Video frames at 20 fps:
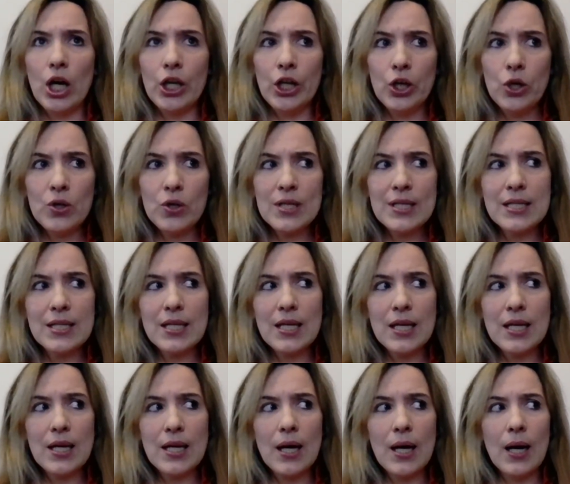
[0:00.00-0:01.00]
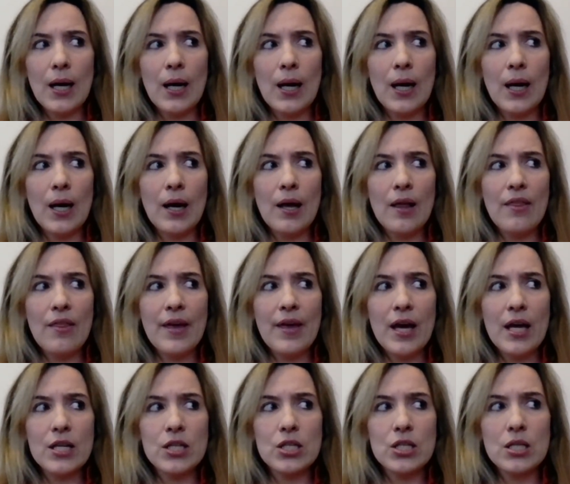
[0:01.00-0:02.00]
you could see
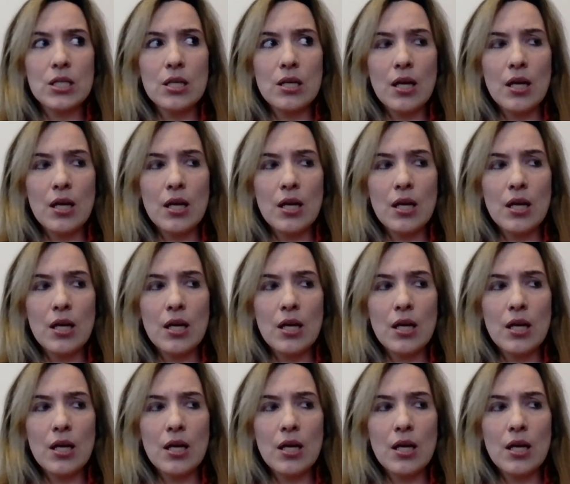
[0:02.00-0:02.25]
that